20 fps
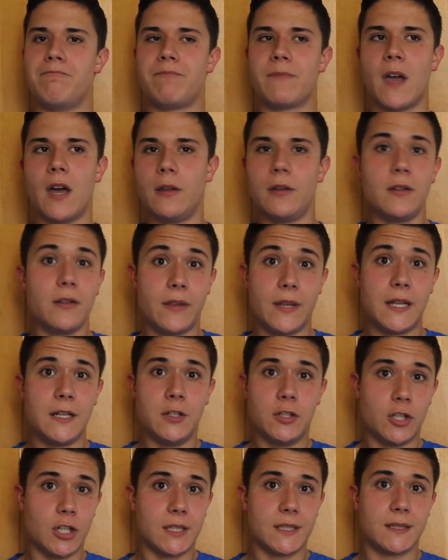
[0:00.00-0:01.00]
other than
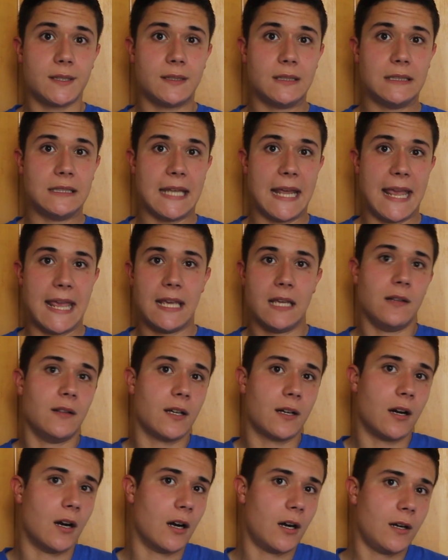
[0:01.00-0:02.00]
just taking the
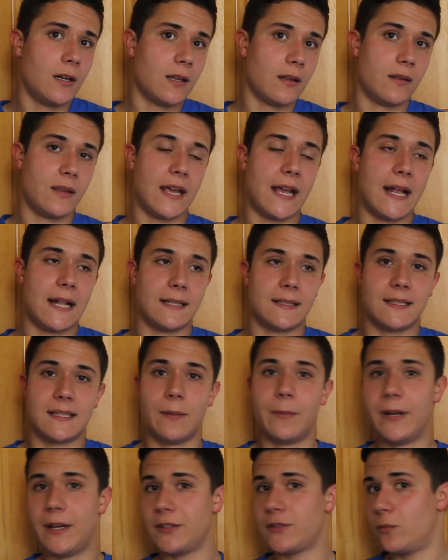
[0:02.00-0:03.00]
card that
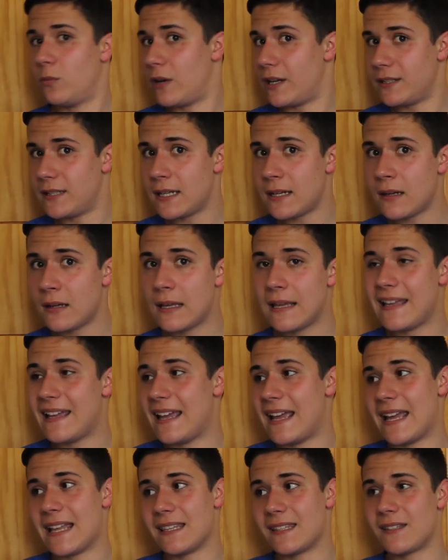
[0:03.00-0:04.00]
someone else wanted.
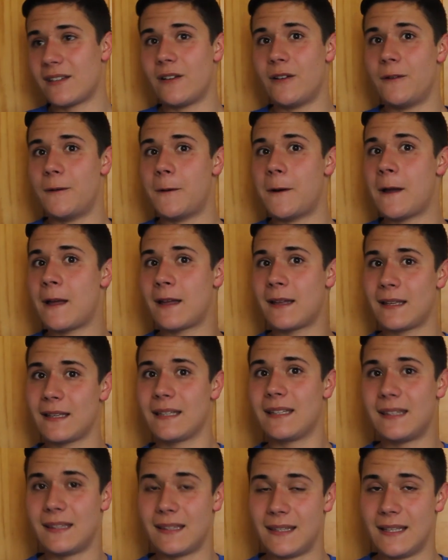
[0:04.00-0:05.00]
And so
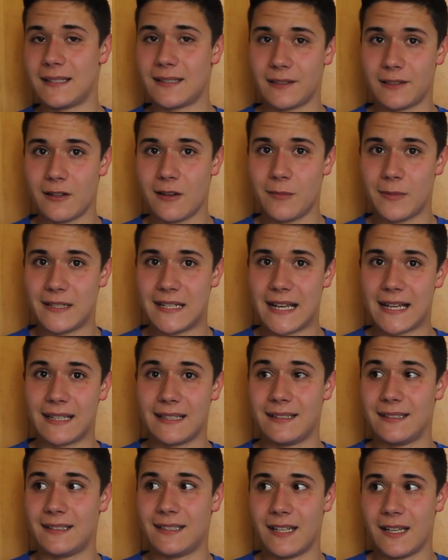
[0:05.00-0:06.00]
this Automa deck
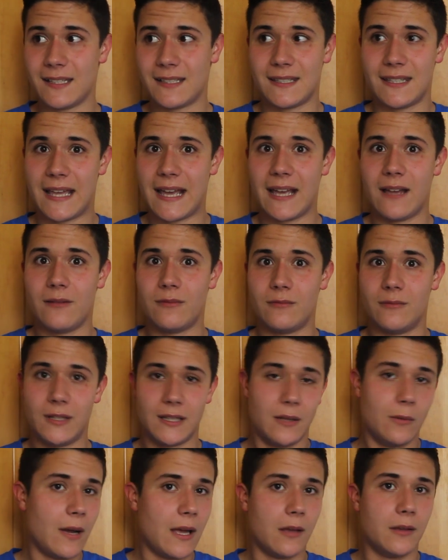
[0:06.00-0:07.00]
does that really
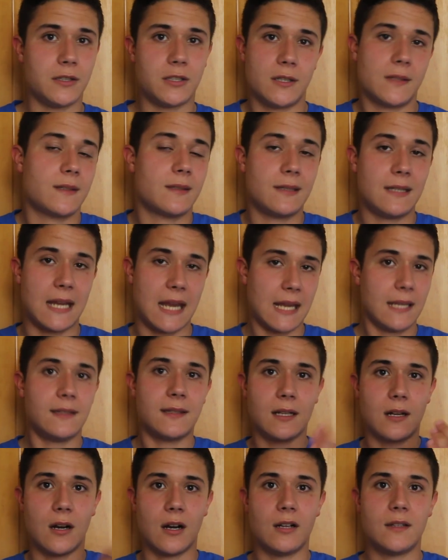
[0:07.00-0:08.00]
well. It just takes the
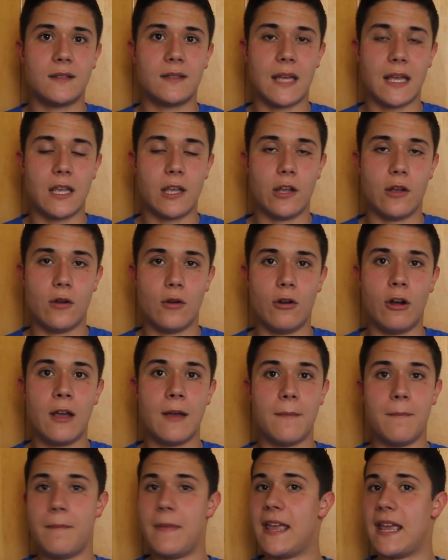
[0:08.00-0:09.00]
cards that you
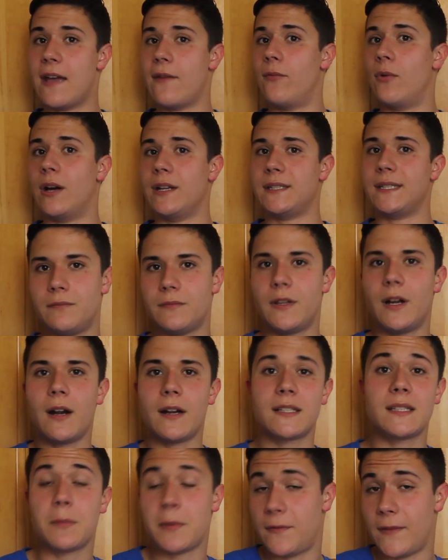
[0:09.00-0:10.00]
may have wanted. There are
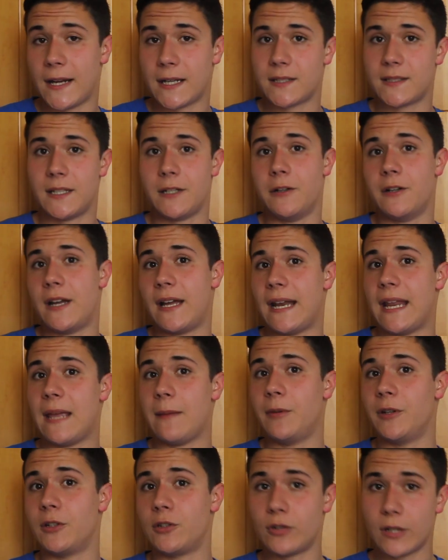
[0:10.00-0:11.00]
some effects that you're not
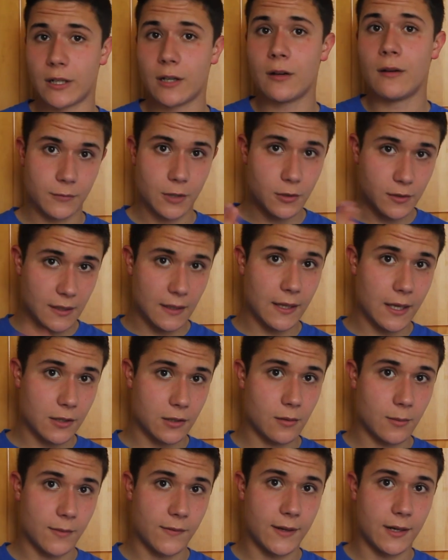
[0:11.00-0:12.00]
able to trigger using the
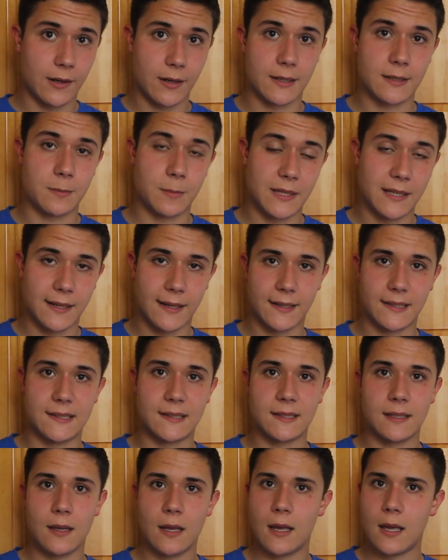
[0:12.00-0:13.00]
Automa variant because